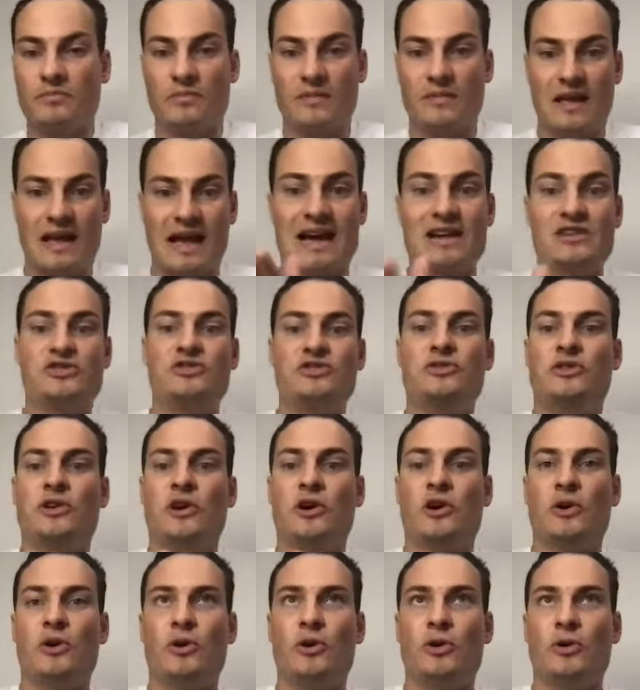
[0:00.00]
as you
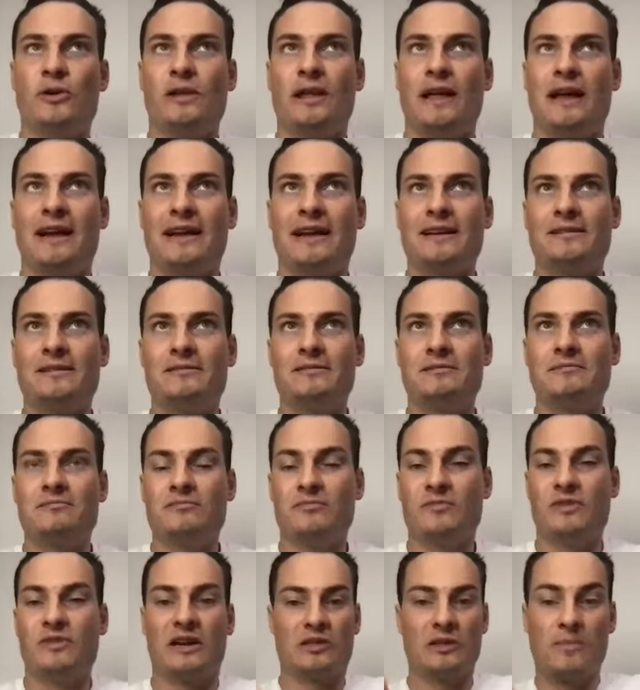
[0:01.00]
go, like
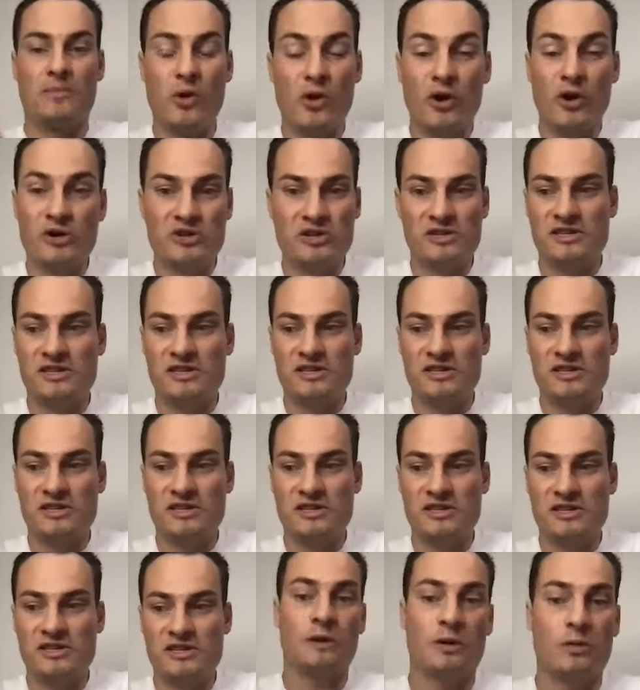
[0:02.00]
the purchase is the
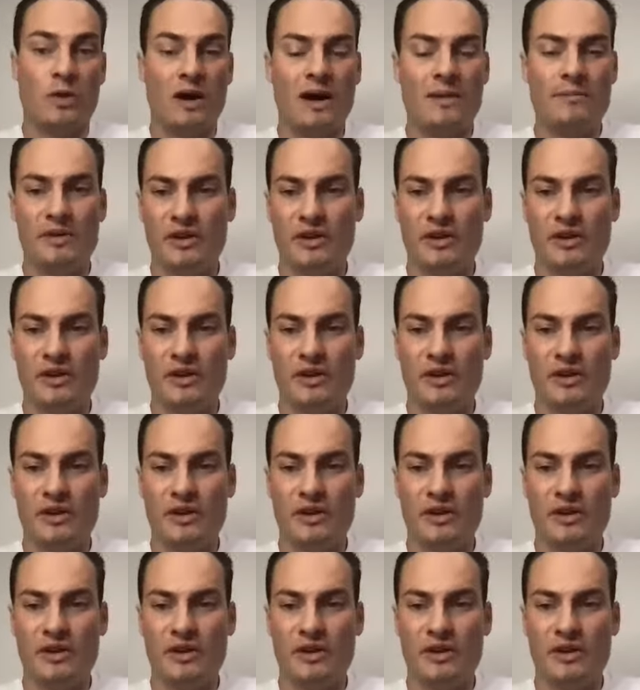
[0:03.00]
ultimate one,